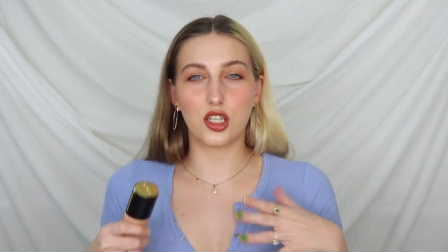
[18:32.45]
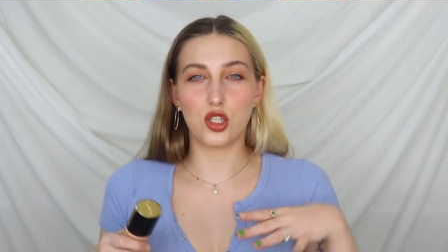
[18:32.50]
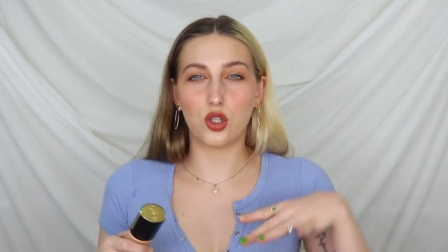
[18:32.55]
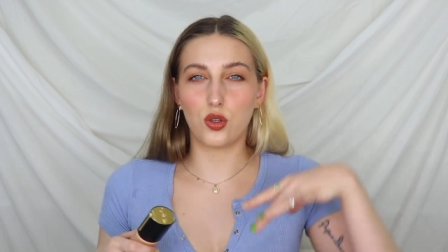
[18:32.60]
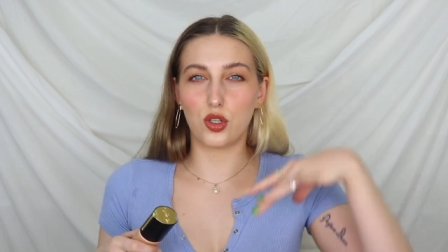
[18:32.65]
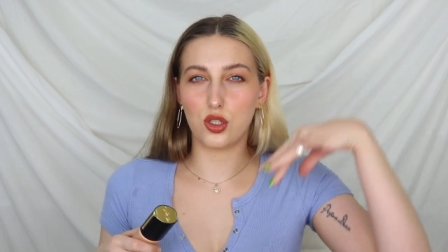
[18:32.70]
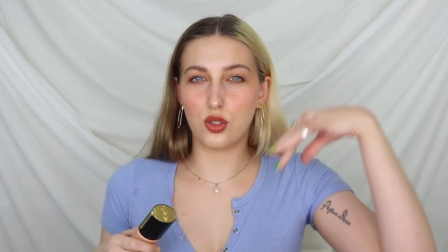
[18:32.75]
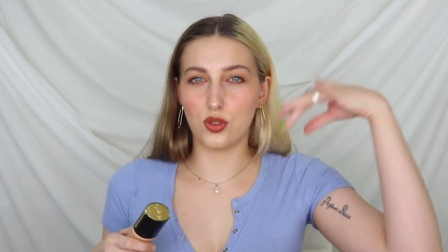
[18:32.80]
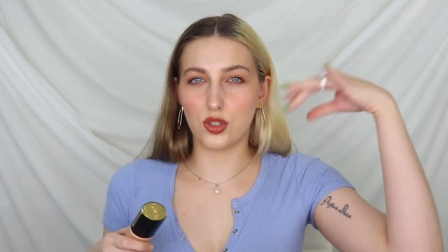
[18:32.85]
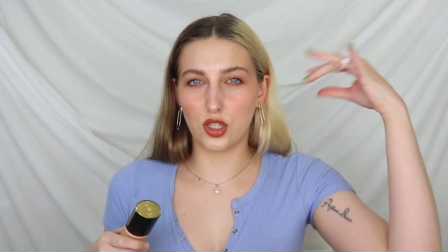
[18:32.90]
You
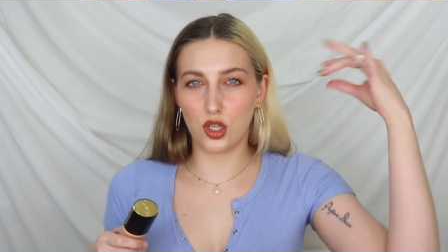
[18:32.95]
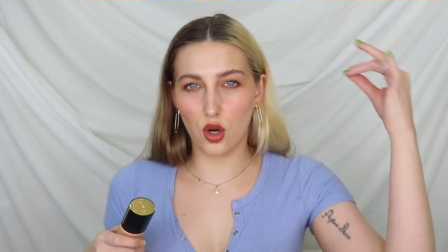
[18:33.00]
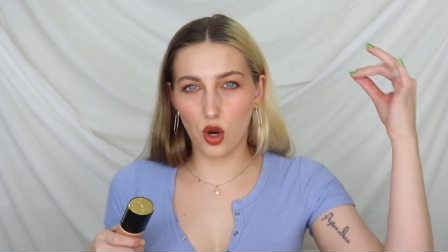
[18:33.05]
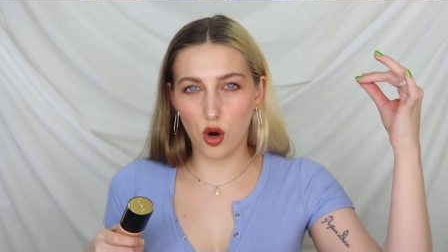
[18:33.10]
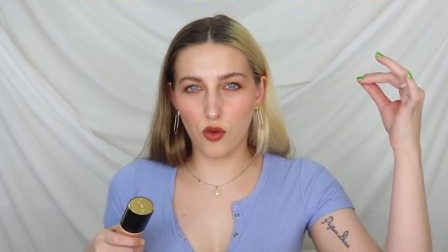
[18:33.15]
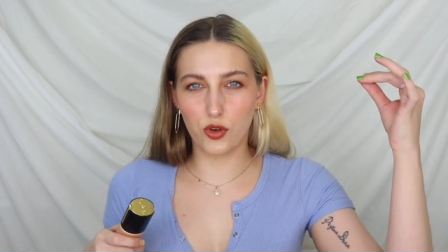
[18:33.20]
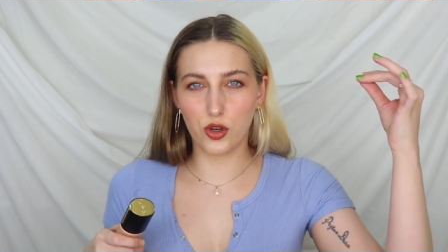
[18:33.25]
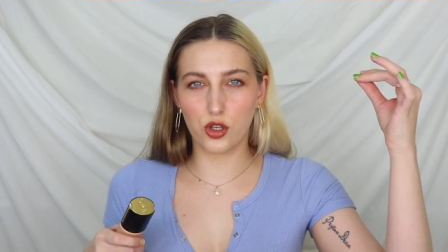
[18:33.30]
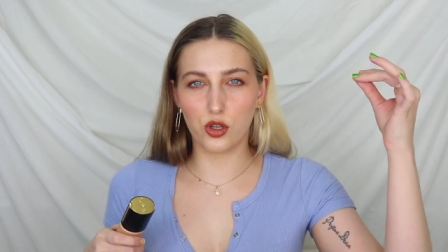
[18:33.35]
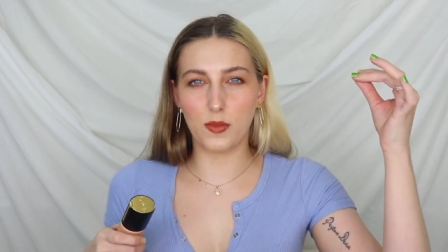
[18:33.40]
can use it
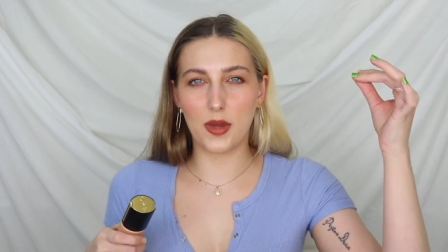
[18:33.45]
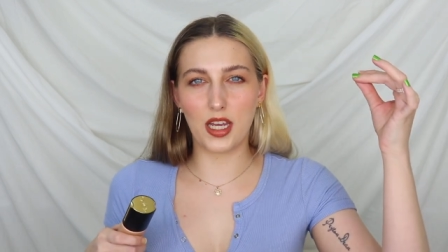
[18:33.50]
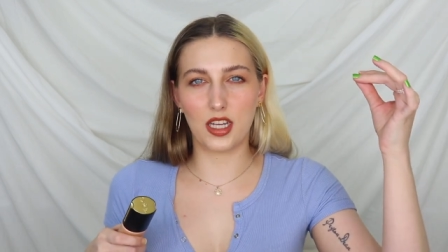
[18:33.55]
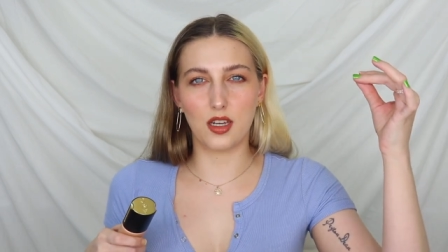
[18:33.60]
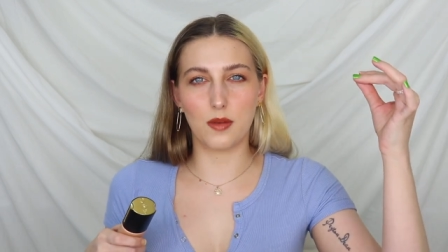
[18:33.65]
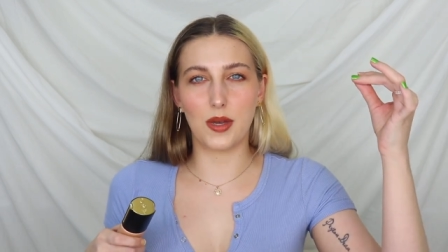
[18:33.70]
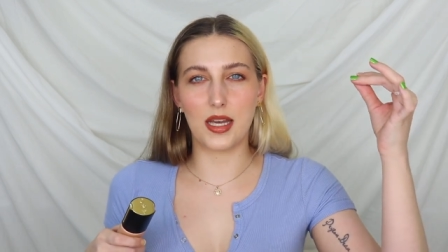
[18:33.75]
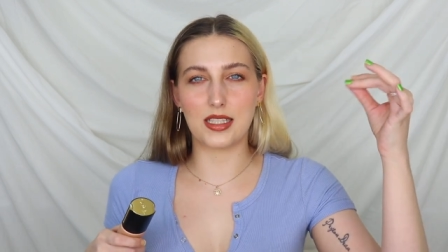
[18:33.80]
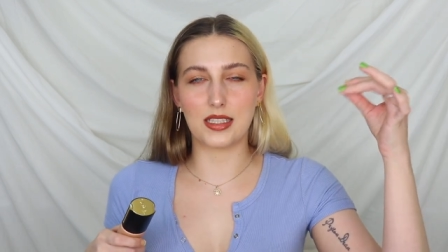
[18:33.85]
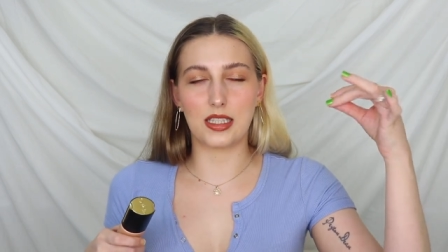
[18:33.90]
over your
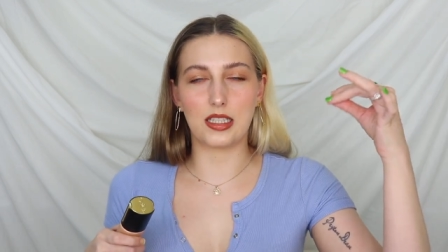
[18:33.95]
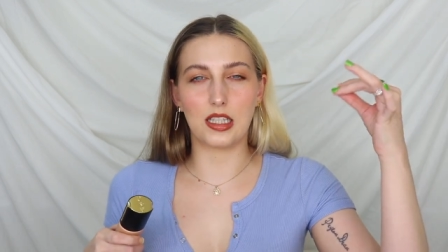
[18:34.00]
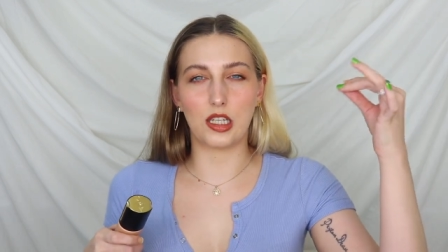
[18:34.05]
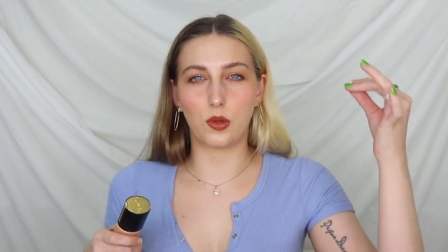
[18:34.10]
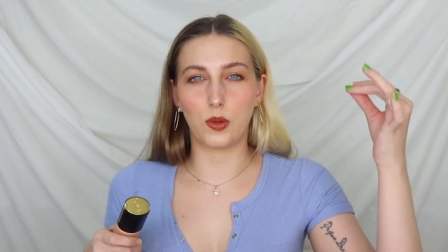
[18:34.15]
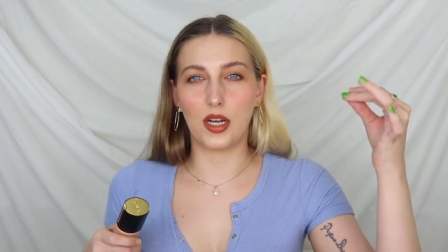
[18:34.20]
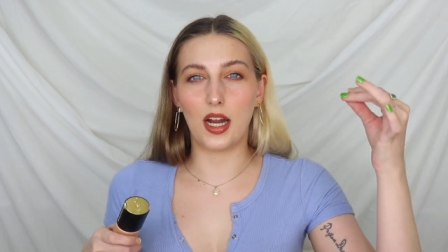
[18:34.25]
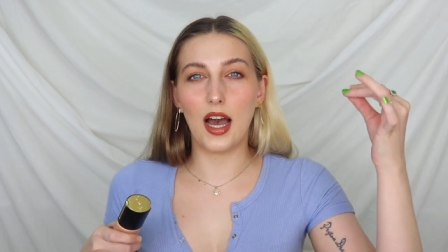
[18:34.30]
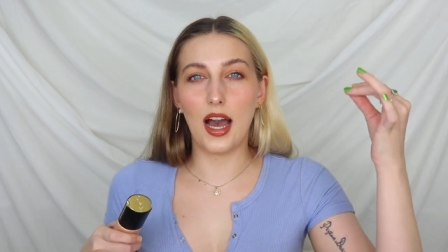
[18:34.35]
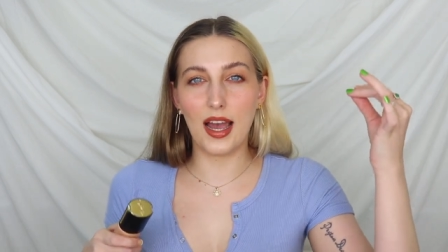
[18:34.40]
makeup as a
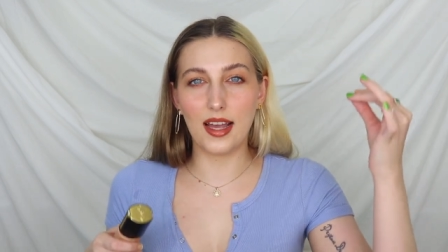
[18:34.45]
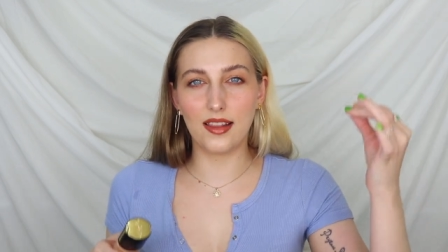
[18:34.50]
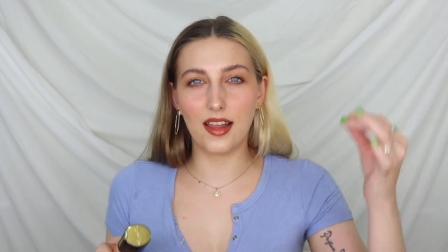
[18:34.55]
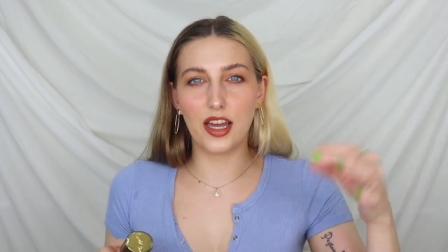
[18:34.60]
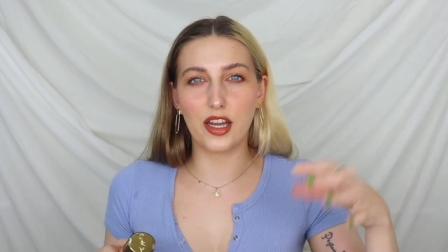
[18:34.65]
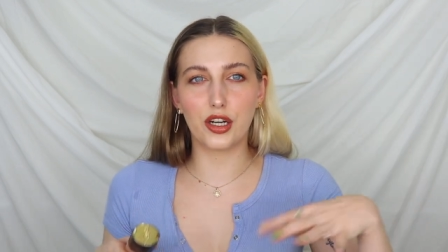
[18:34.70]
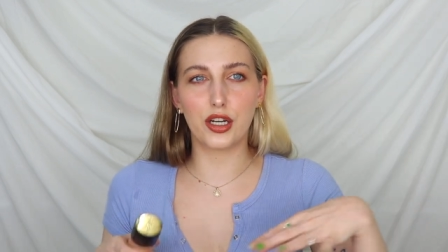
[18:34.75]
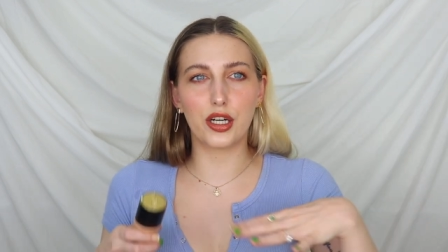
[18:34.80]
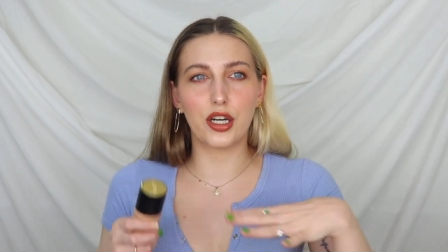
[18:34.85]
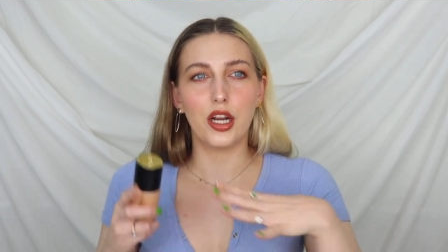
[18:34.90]
liquid
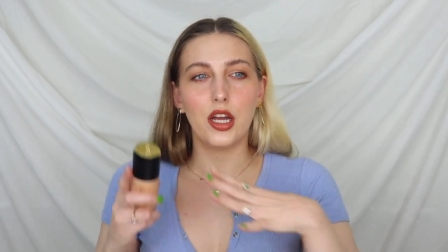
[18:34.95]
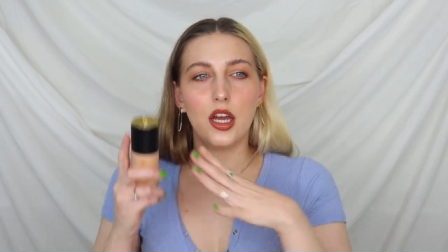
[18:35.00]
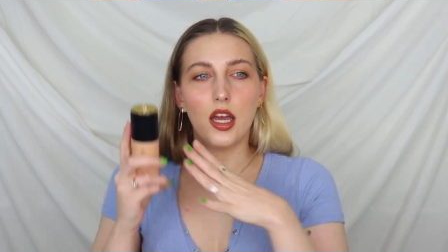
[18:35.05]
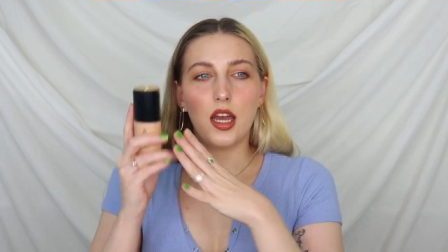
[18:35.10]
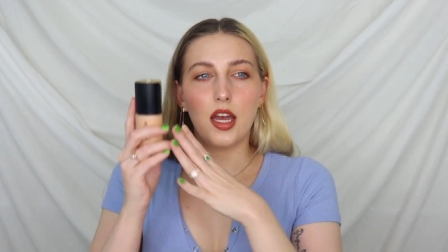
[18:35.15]
highlighter.